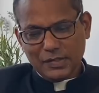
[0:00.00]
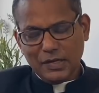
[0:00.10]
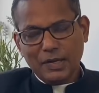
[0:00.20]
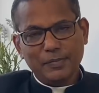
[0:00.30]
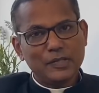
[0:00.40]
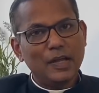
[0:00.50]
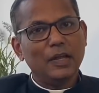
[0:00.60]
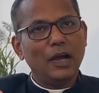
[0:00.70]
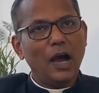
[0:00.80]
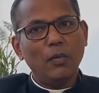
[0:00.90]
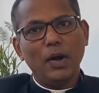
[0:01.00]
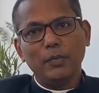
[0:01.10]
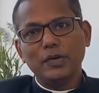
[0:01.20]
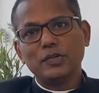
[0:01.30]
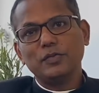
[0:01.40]
keeps saying, how I
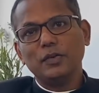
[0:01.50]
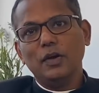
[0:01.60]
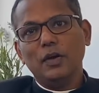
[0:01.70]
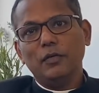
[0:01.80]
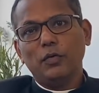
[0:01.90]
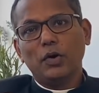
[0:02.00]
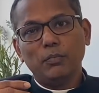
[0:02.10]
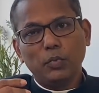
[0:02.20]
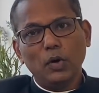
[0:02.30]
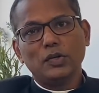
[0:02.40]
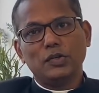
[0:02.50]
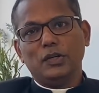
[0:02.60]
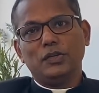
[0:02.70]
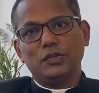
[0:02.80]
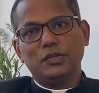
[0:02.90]
wish for a poor
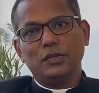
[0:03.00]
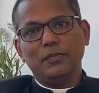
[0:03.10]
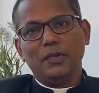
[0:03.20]
church.